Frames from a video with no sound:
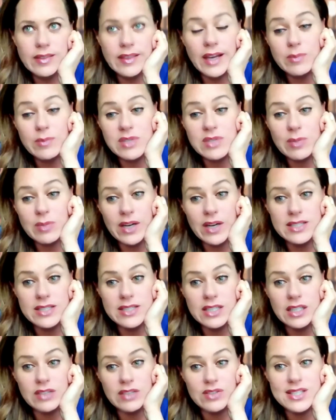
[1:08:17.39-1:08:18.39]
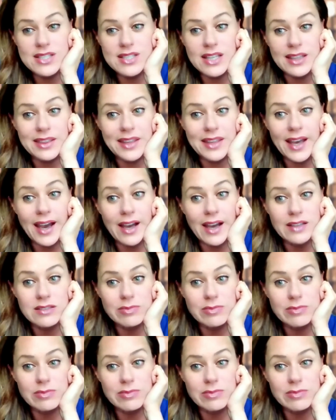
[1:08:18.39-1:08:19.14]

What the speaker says: And I'm surprised he even said that,